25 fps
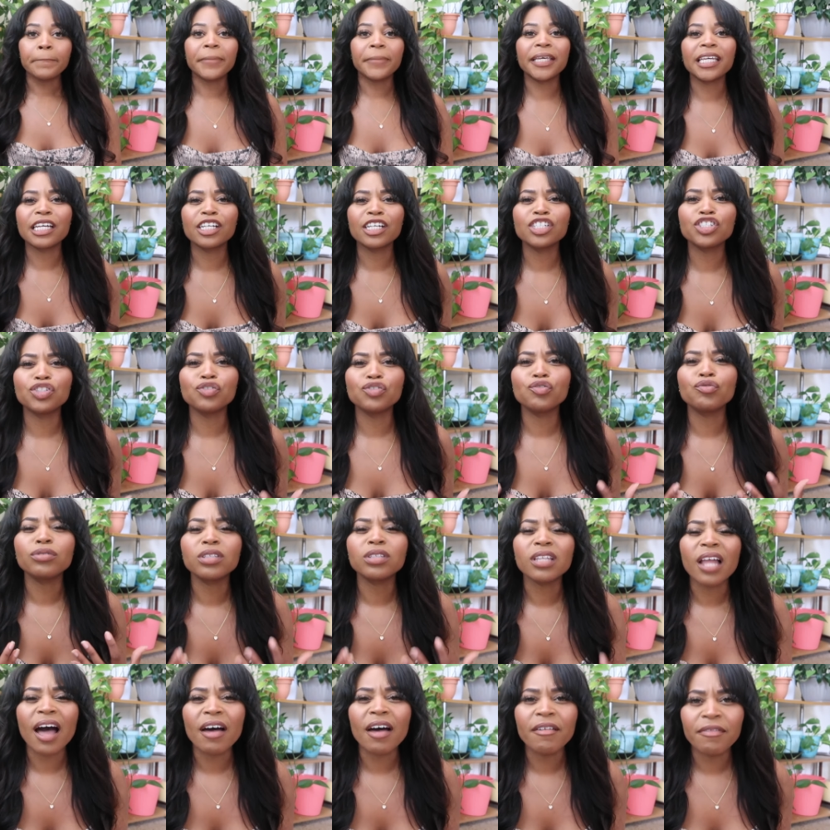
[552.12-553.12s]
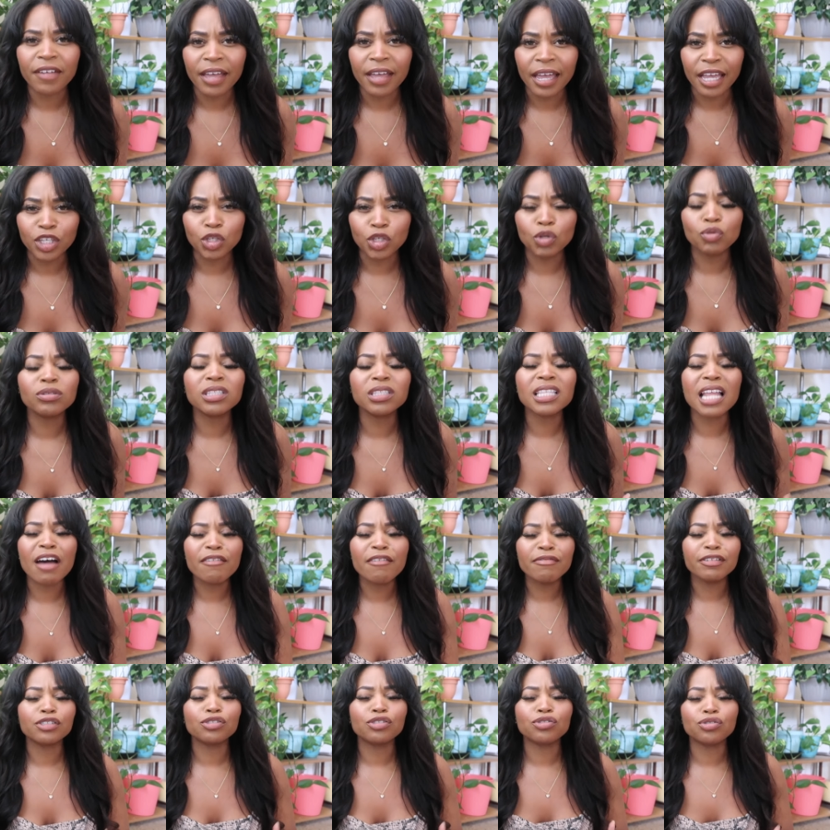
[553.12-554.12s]
Because you love it. You
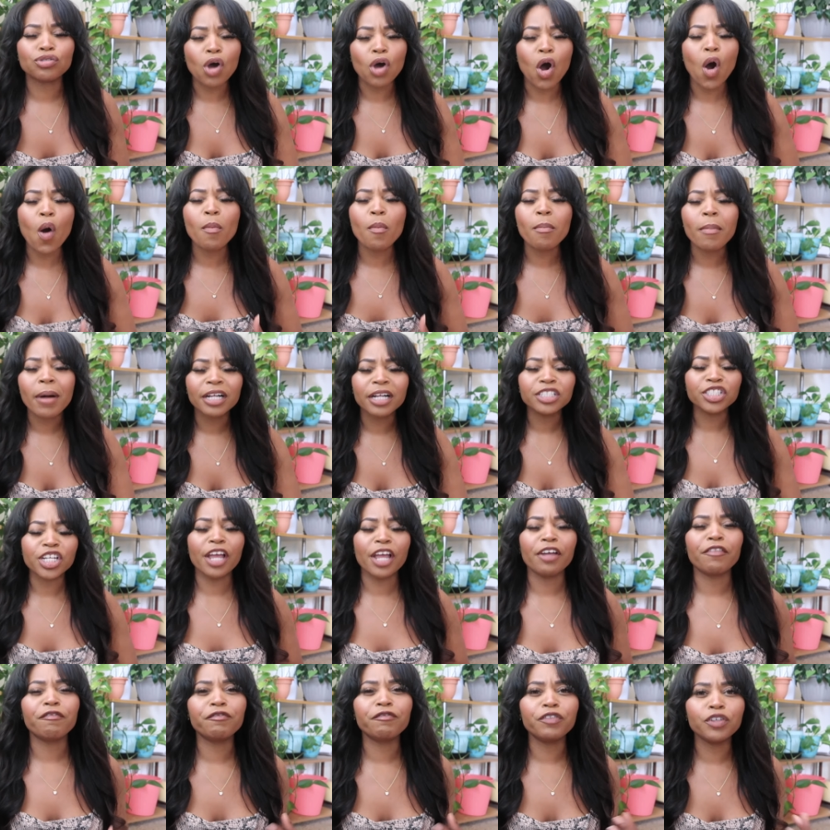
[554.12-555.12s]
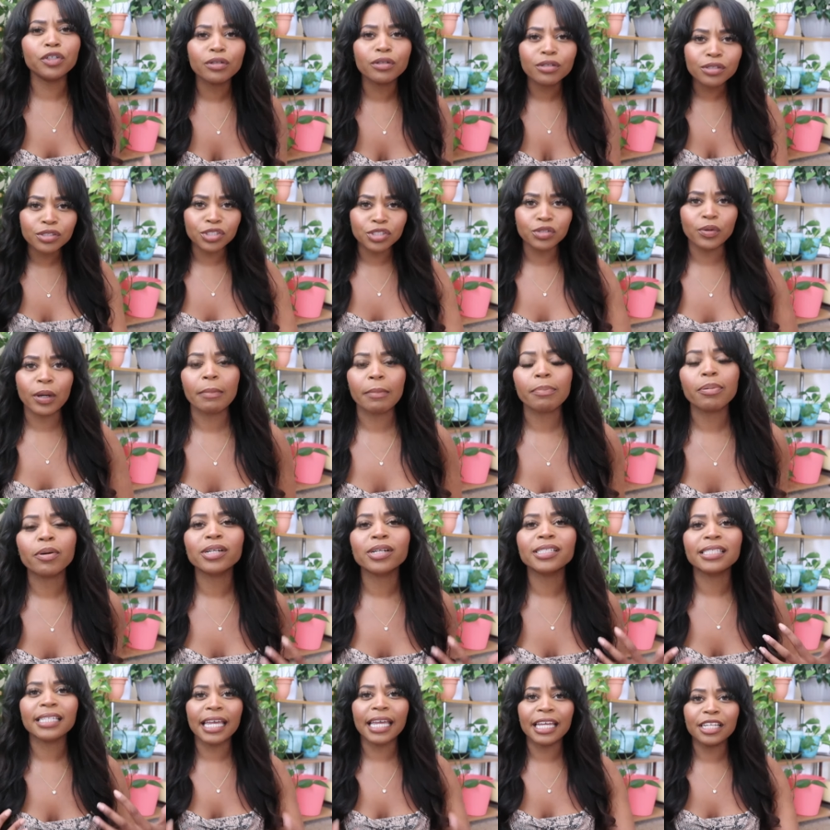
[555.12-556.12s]
love it so much. It fuels you. It
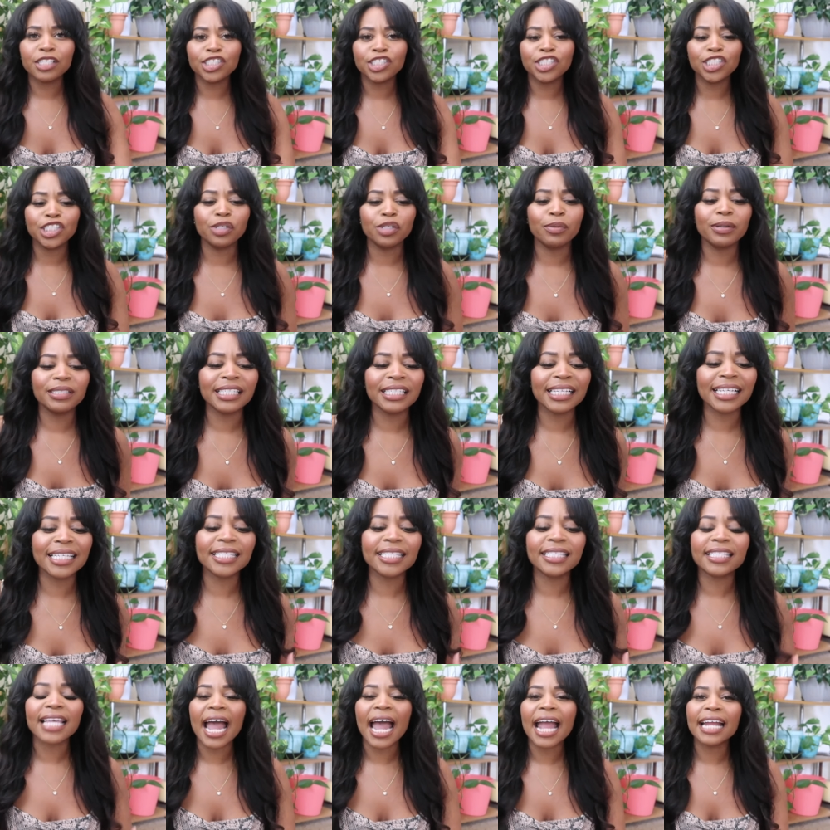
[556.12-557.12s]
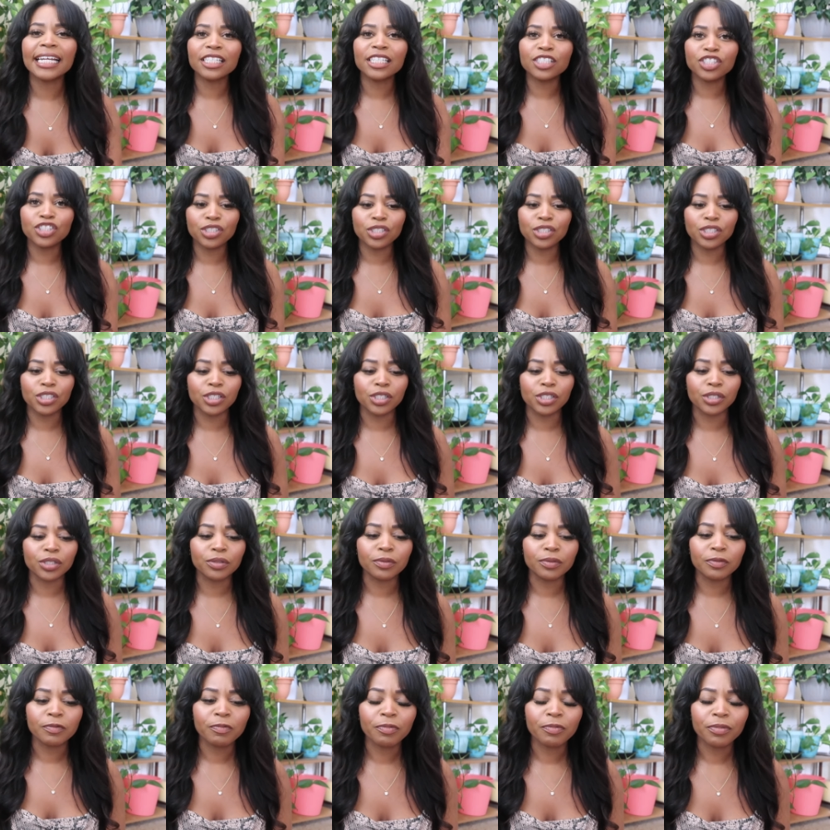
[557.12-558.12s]
pours into you. It's exciting to
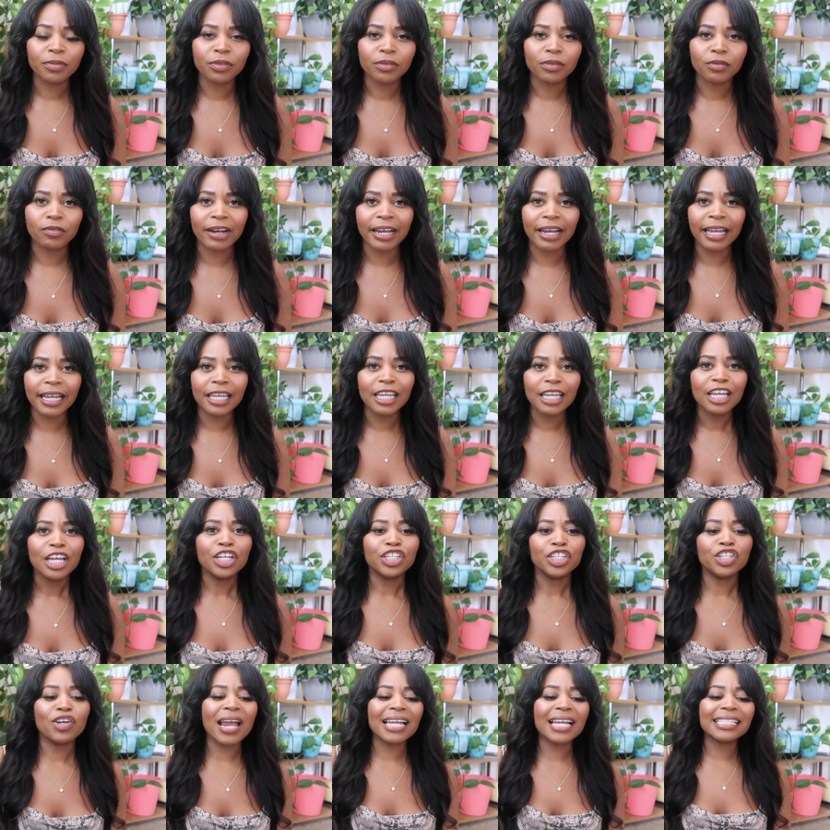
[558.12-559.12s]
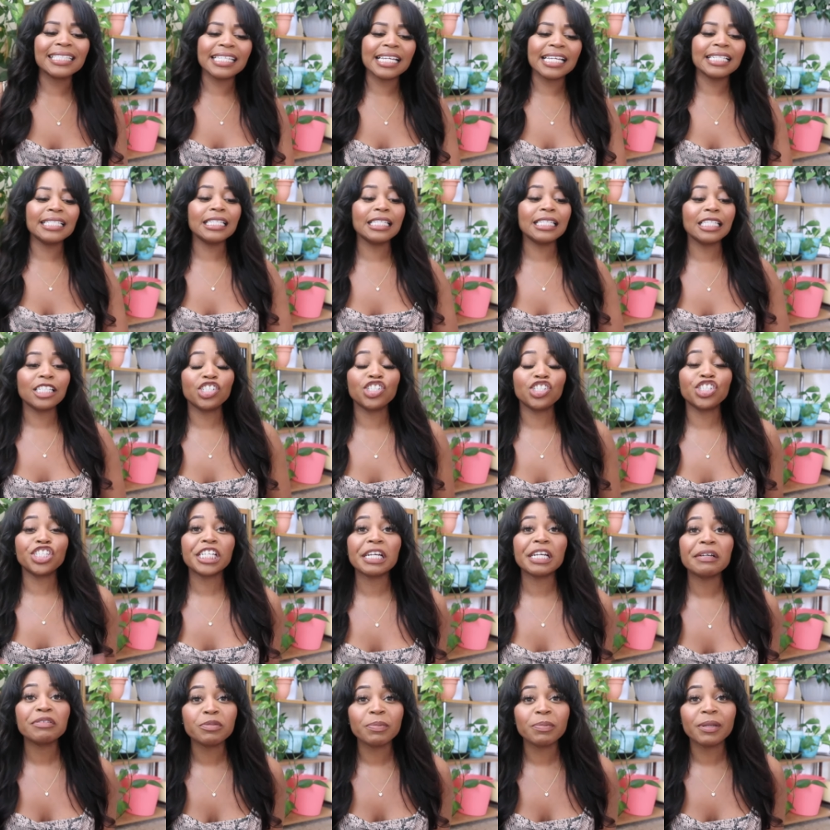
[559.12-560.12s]
you, right? Your identity
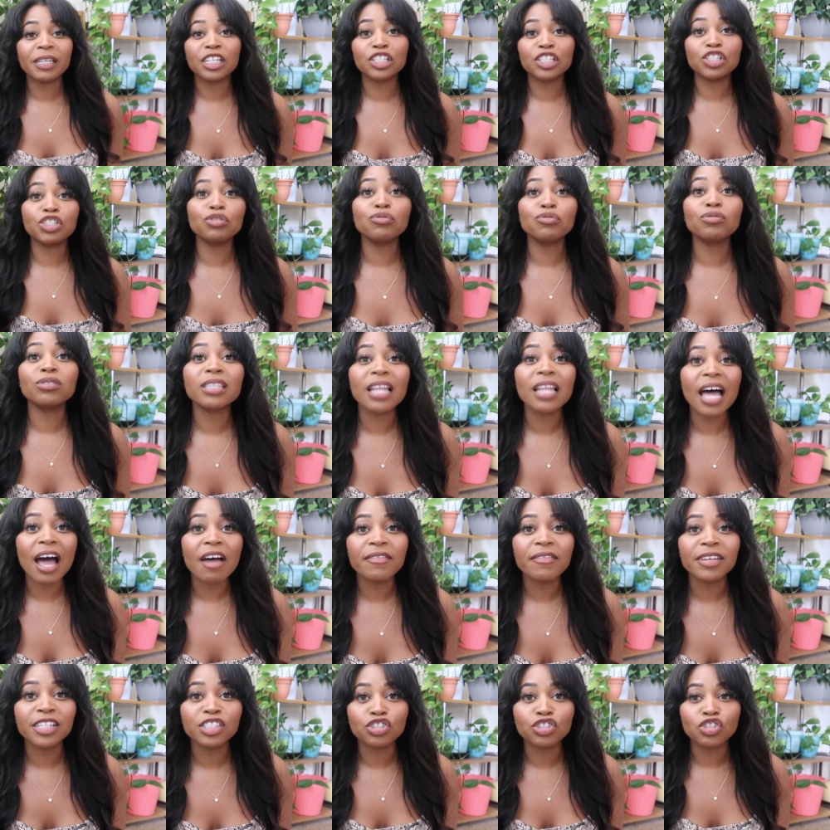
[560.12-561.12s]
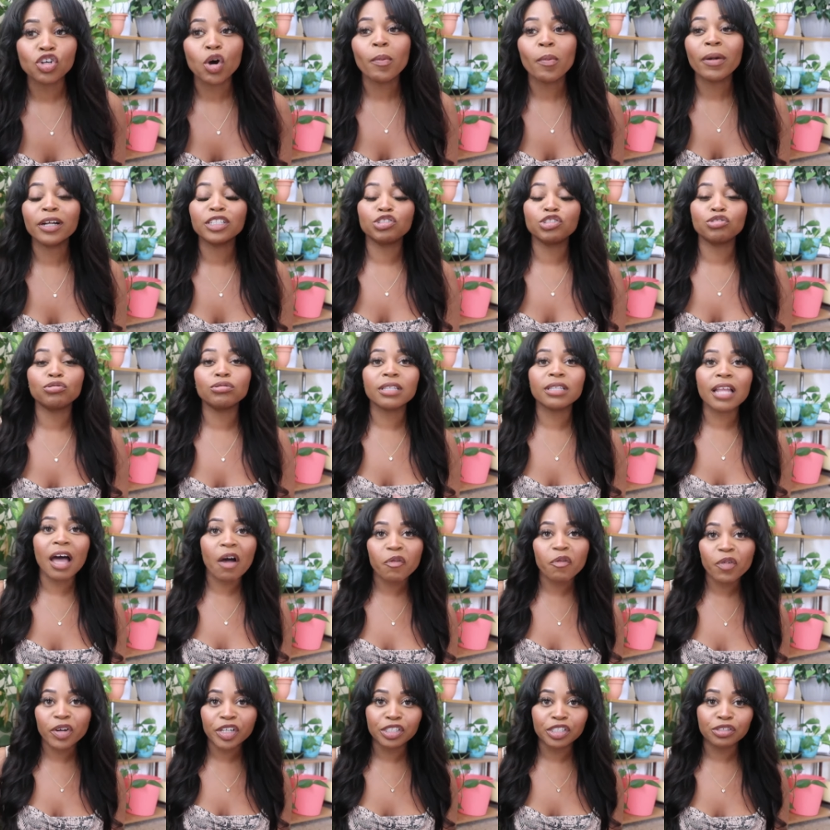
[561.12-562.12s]
shifts because you love it so much. You
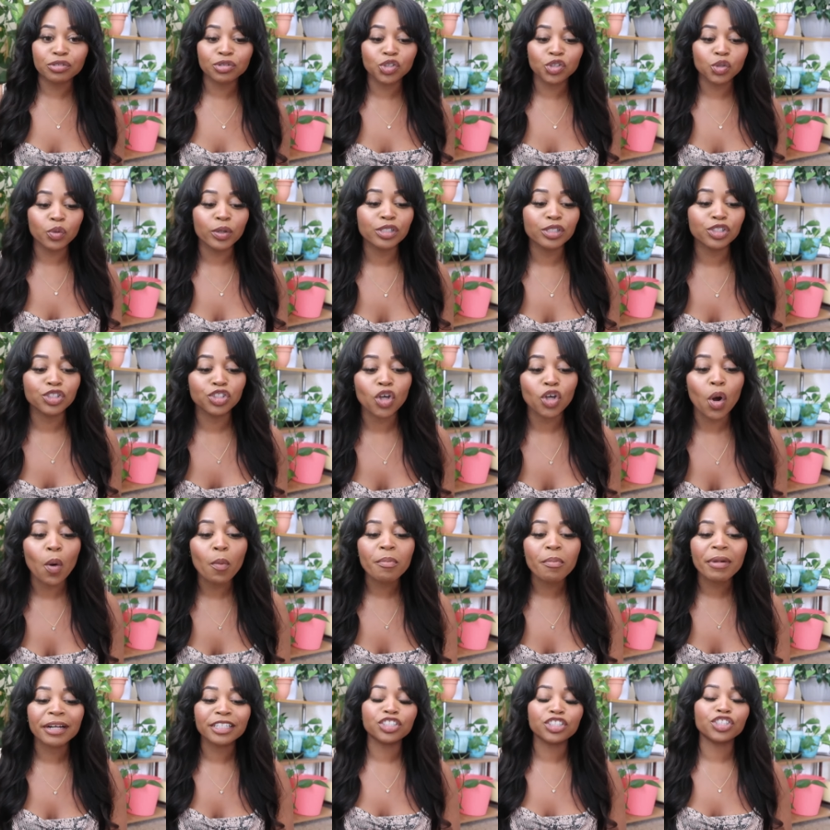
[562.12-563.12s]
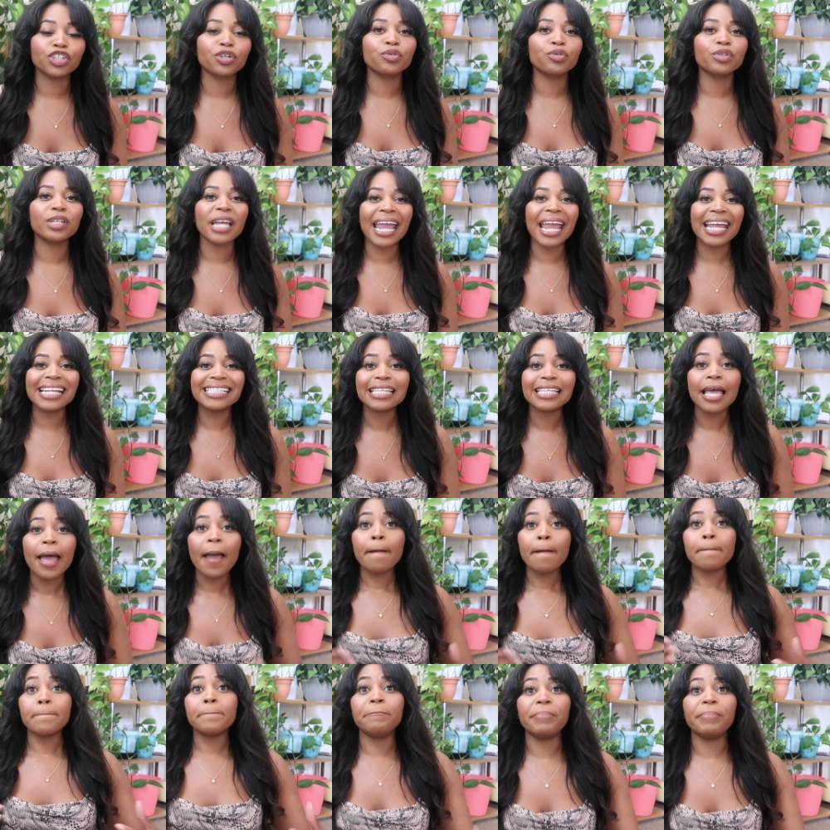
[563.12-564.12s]
love what you're doing so much. It creates
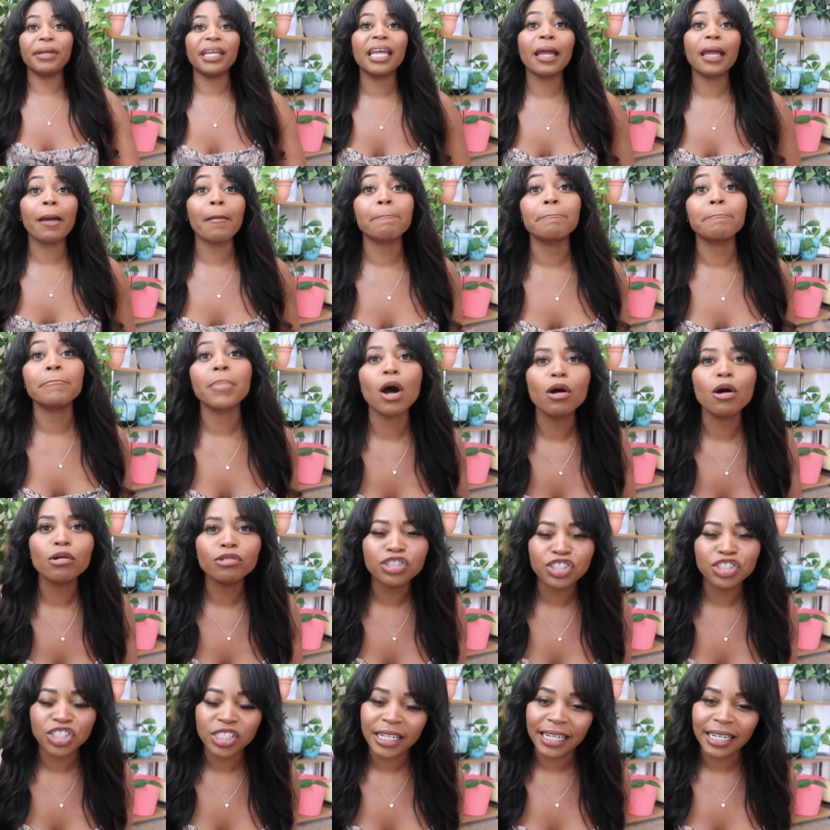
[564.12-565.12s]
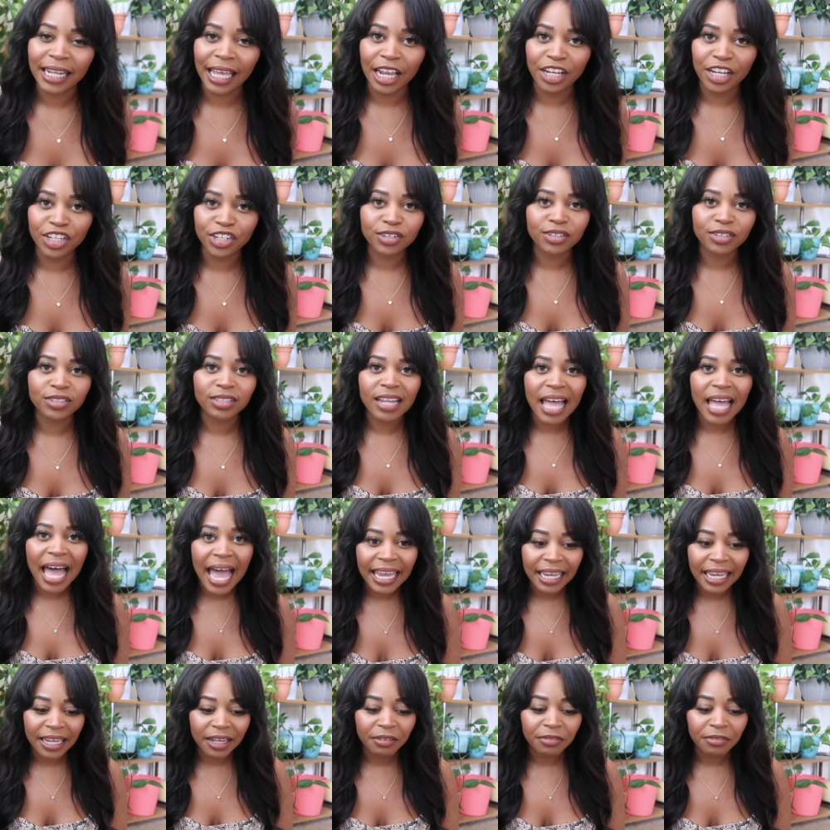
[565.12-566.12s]
big motion in your
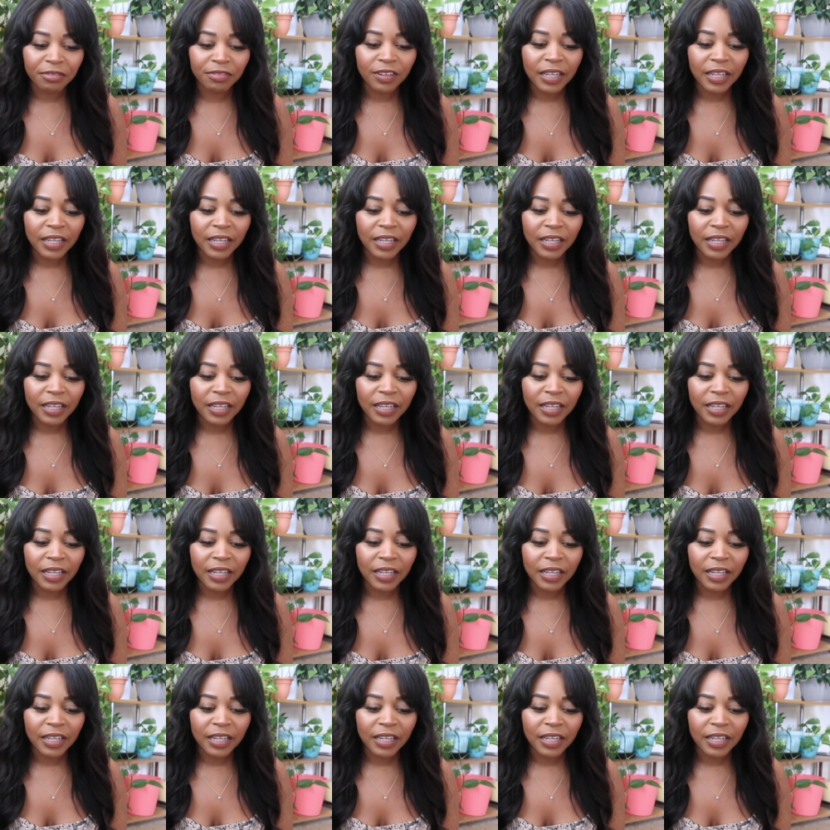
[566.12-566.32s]
life.